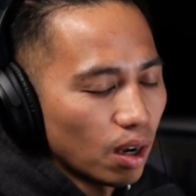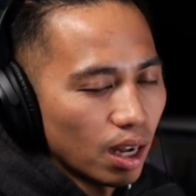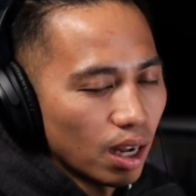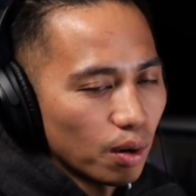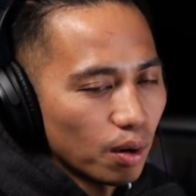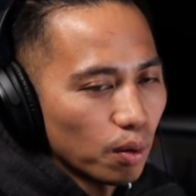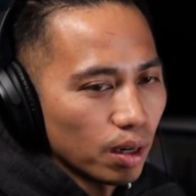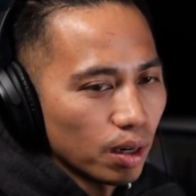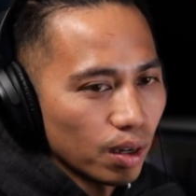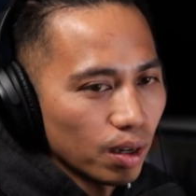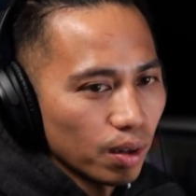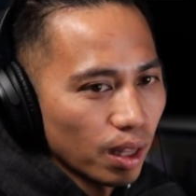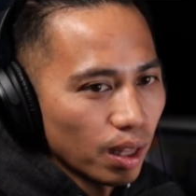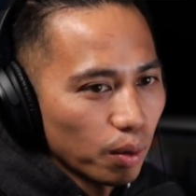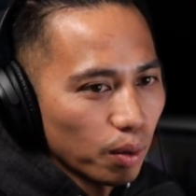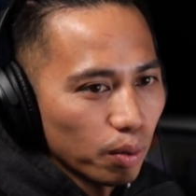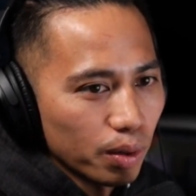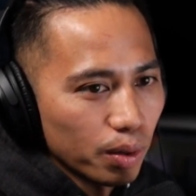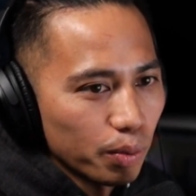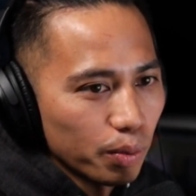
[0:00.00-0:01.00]
don't want to I
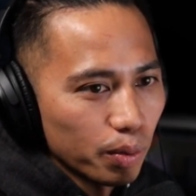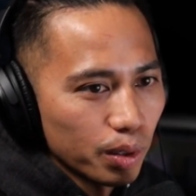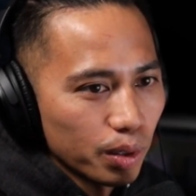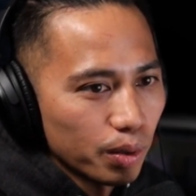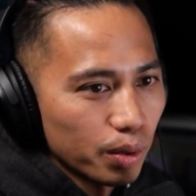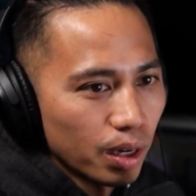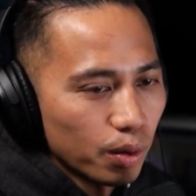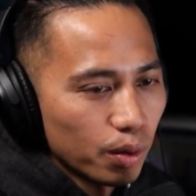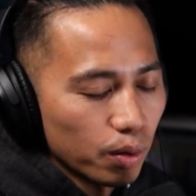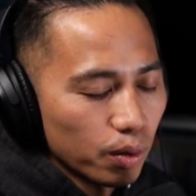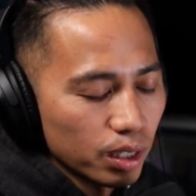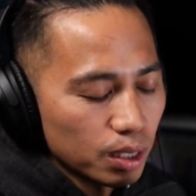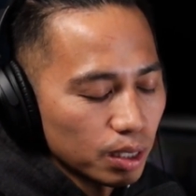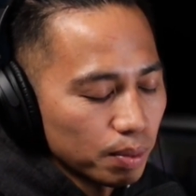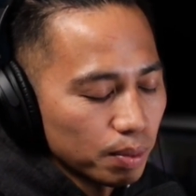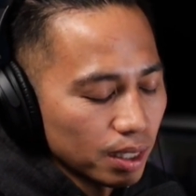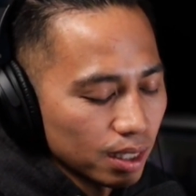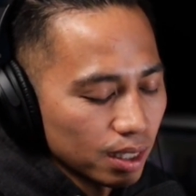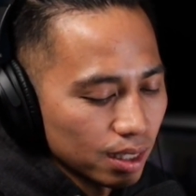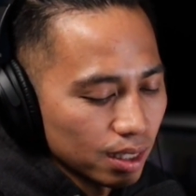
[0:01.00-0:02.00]
don't want to
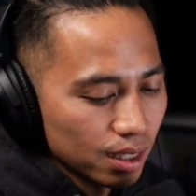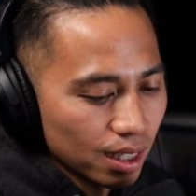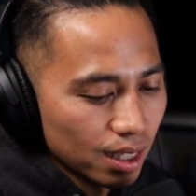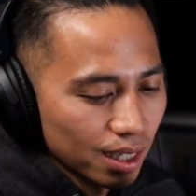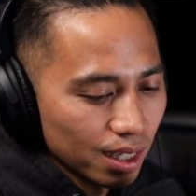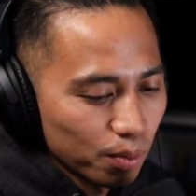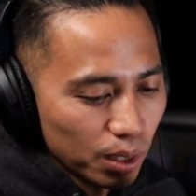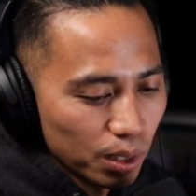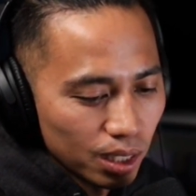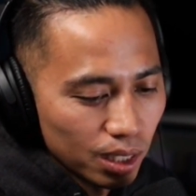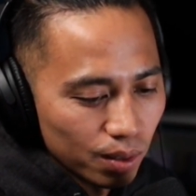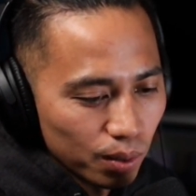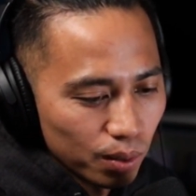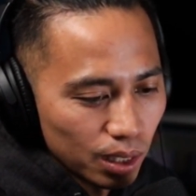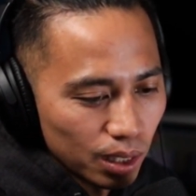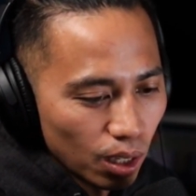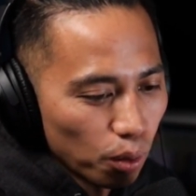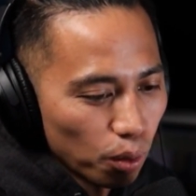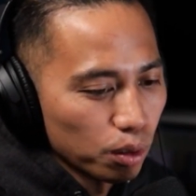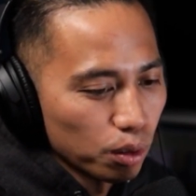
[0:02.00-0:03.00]
speak like we
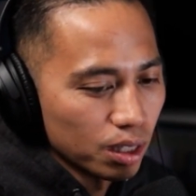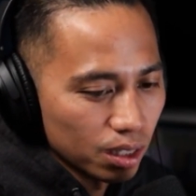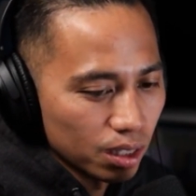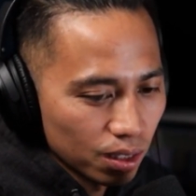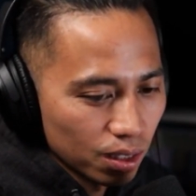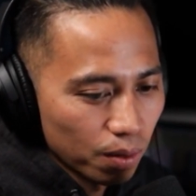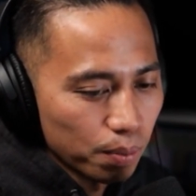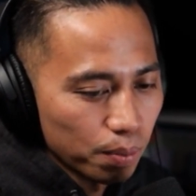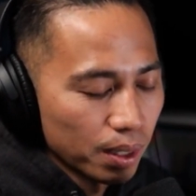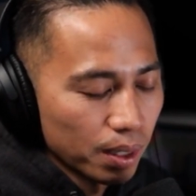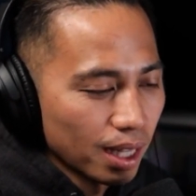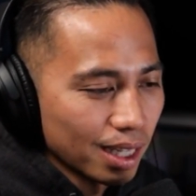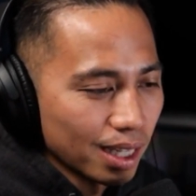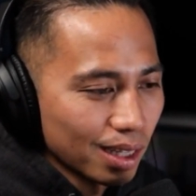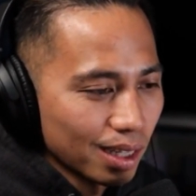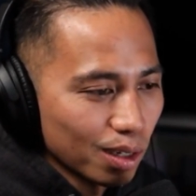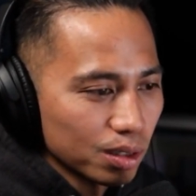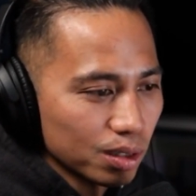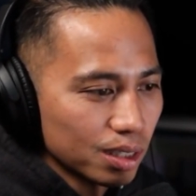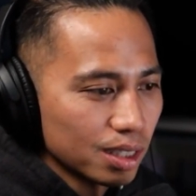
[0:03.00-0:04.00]
know stuff, but like
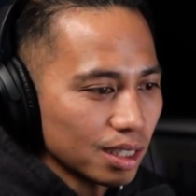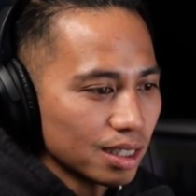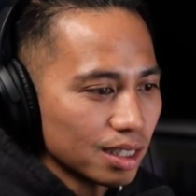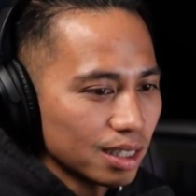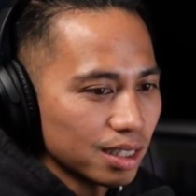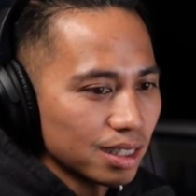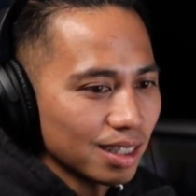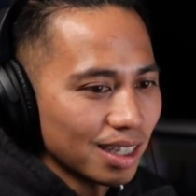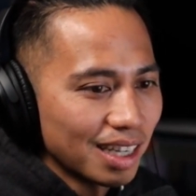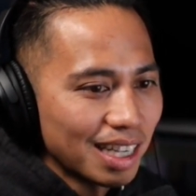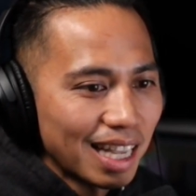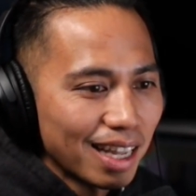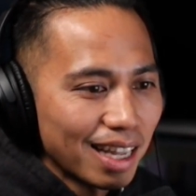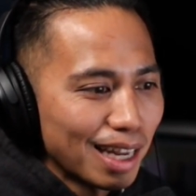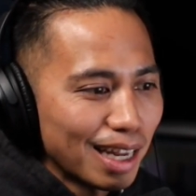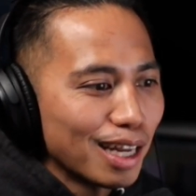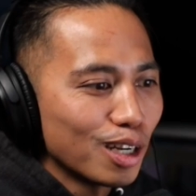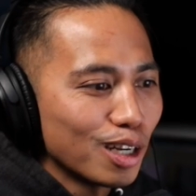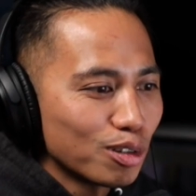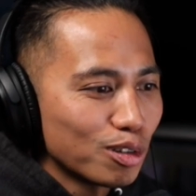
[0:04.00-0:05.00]
there's this again
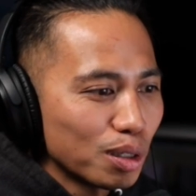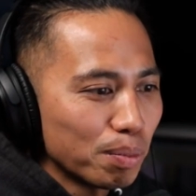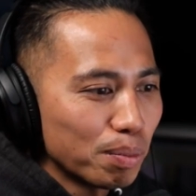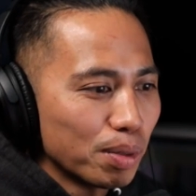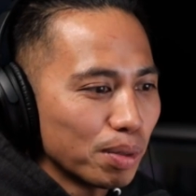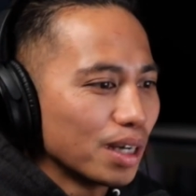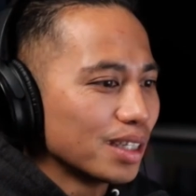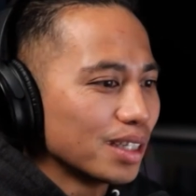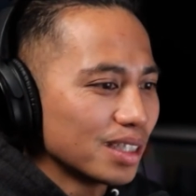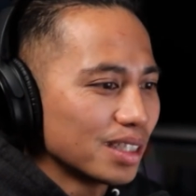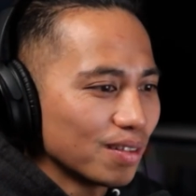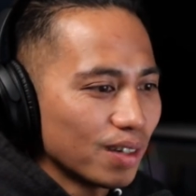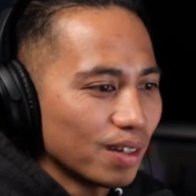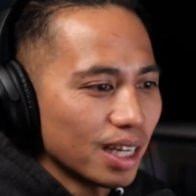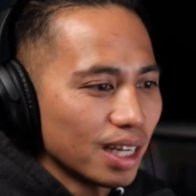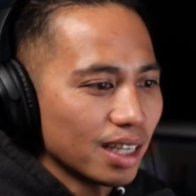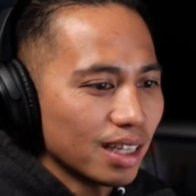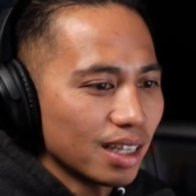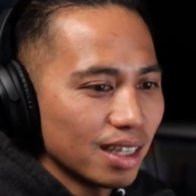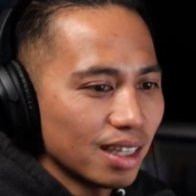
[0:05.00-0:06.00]
industry buzz of
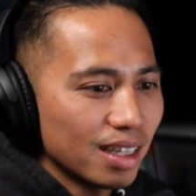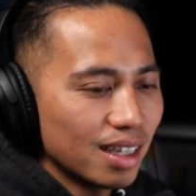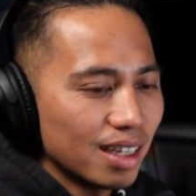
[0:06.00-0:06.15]
like